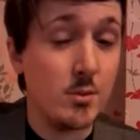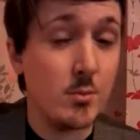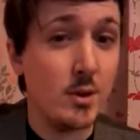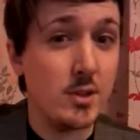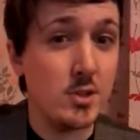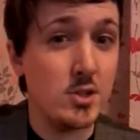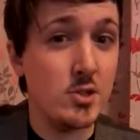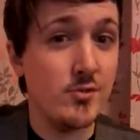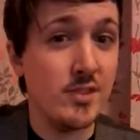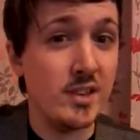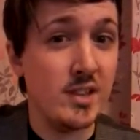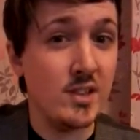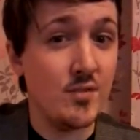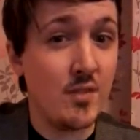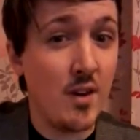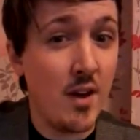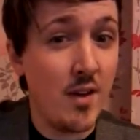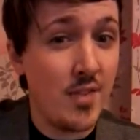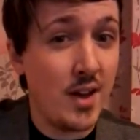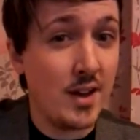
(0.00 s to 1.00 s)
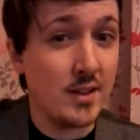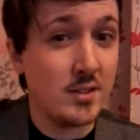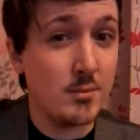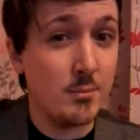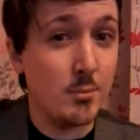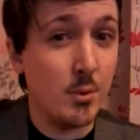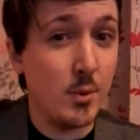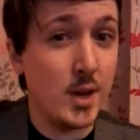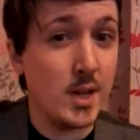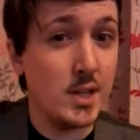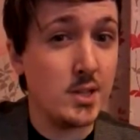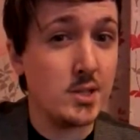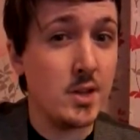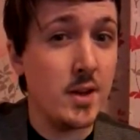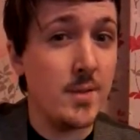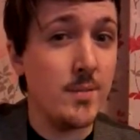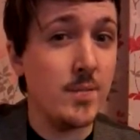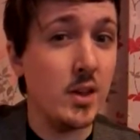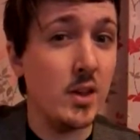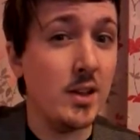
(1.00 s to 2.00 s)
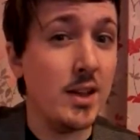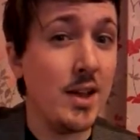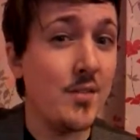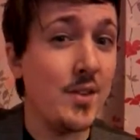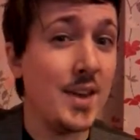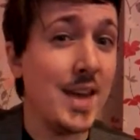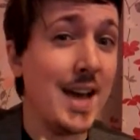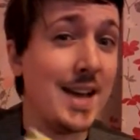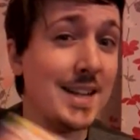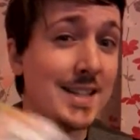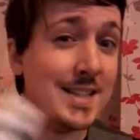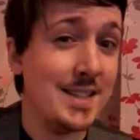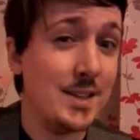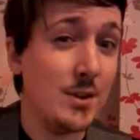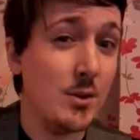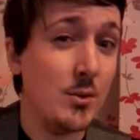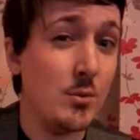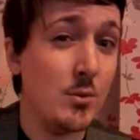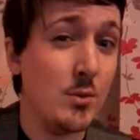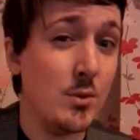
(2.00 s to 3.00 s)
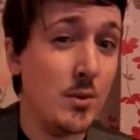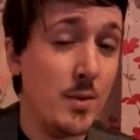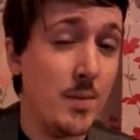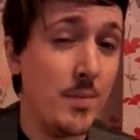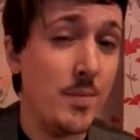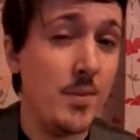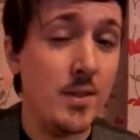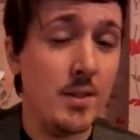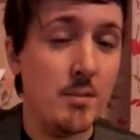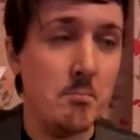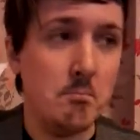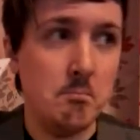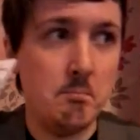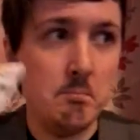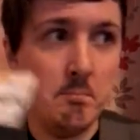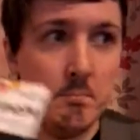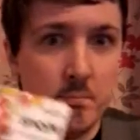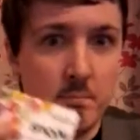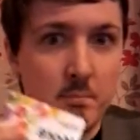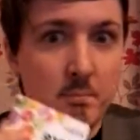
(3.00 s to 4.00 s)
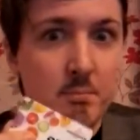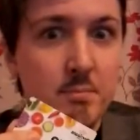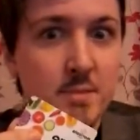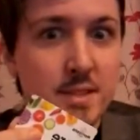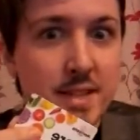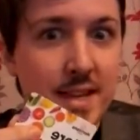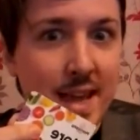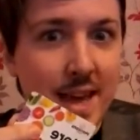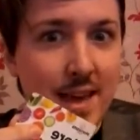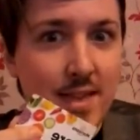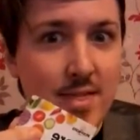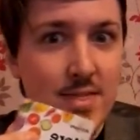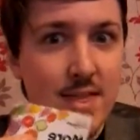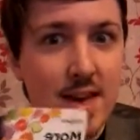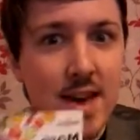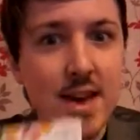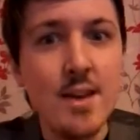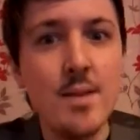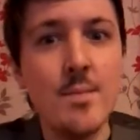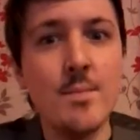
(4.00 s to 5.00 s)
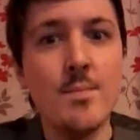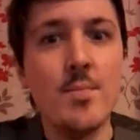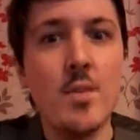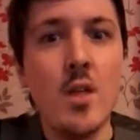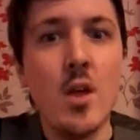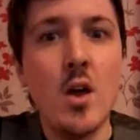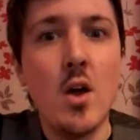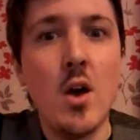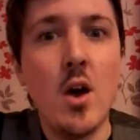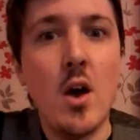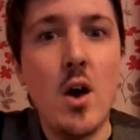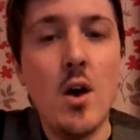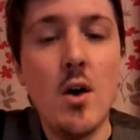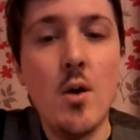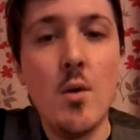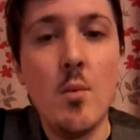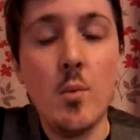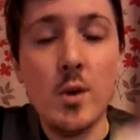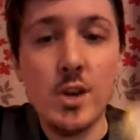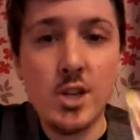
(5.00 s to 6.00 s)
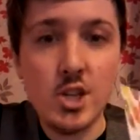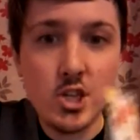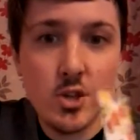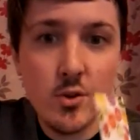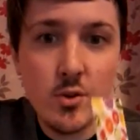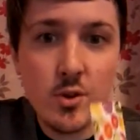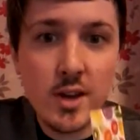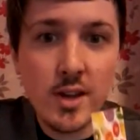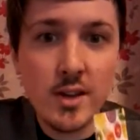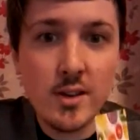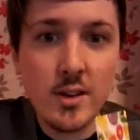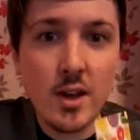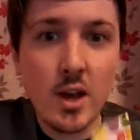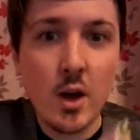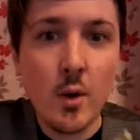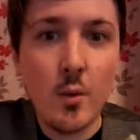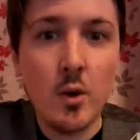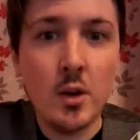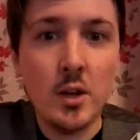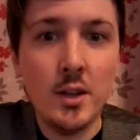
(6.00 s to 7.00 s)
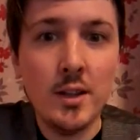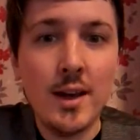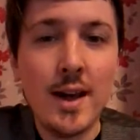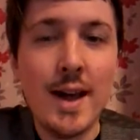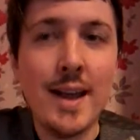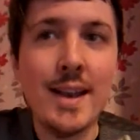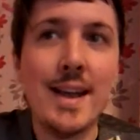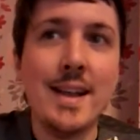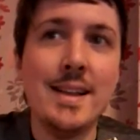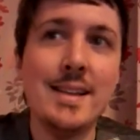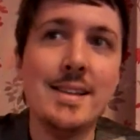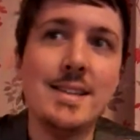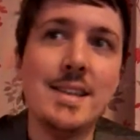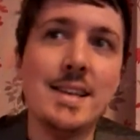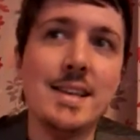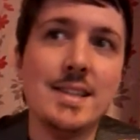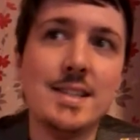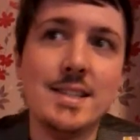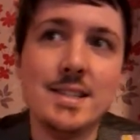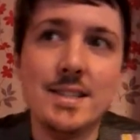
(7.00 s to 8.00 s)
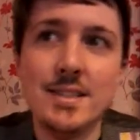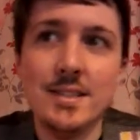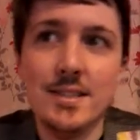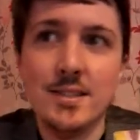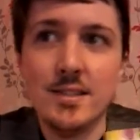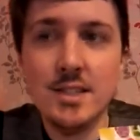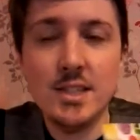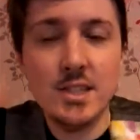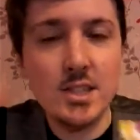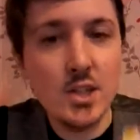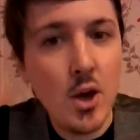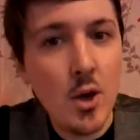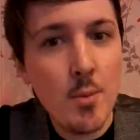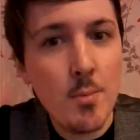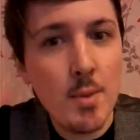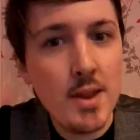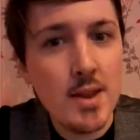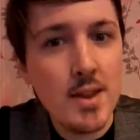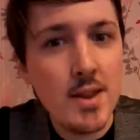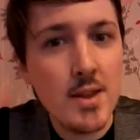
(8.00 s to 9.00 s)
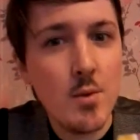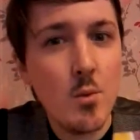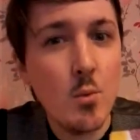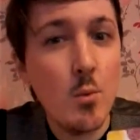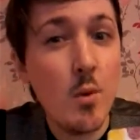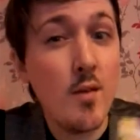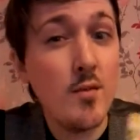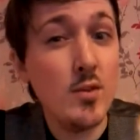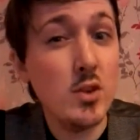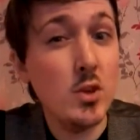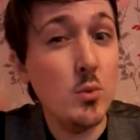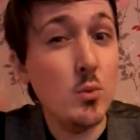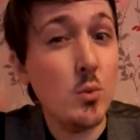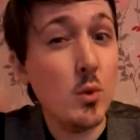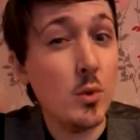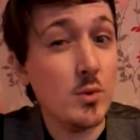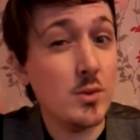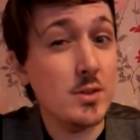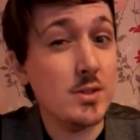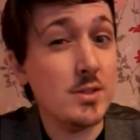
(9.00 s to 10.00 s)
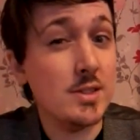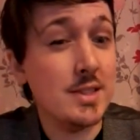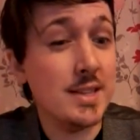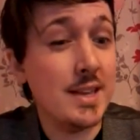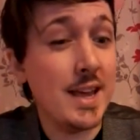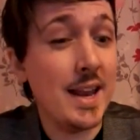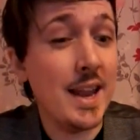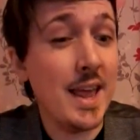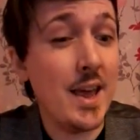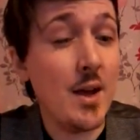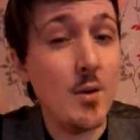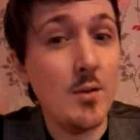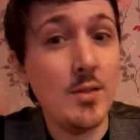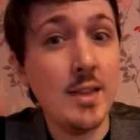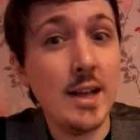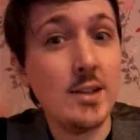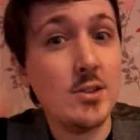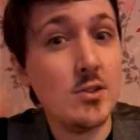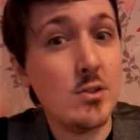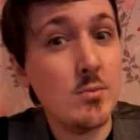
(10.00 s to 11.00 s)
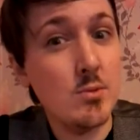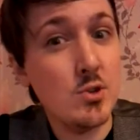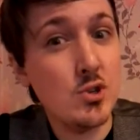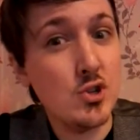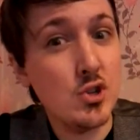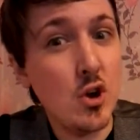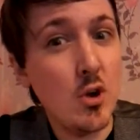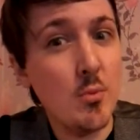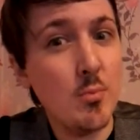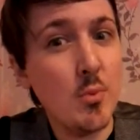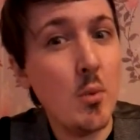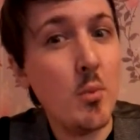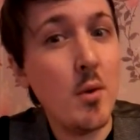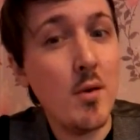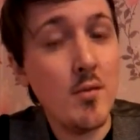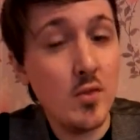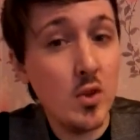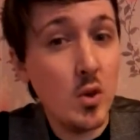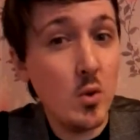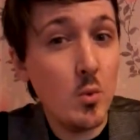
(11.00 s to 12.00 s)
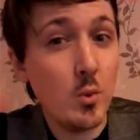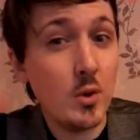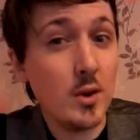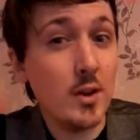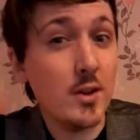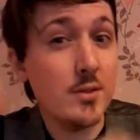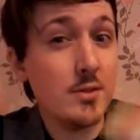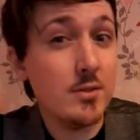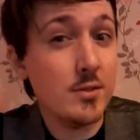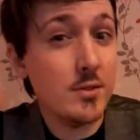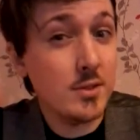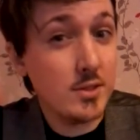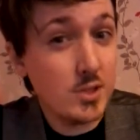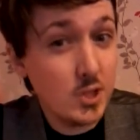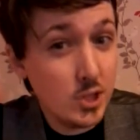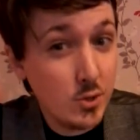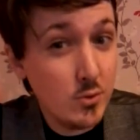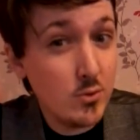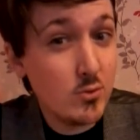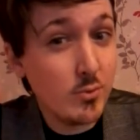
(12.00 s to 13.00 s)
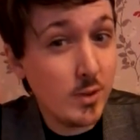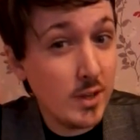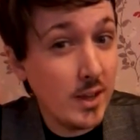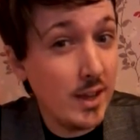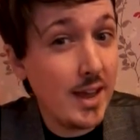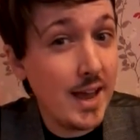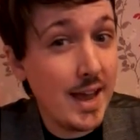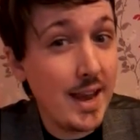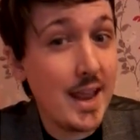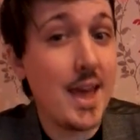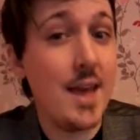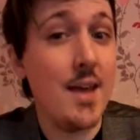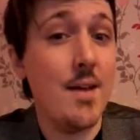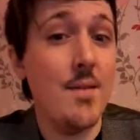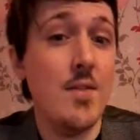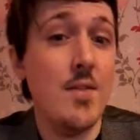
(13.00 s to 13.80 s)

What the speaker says: once you reach 5,000 points, you'll either get a till ticket thing, which you can go online and determine whether you want to get it next time you shop, or whether you want to choose when you get it.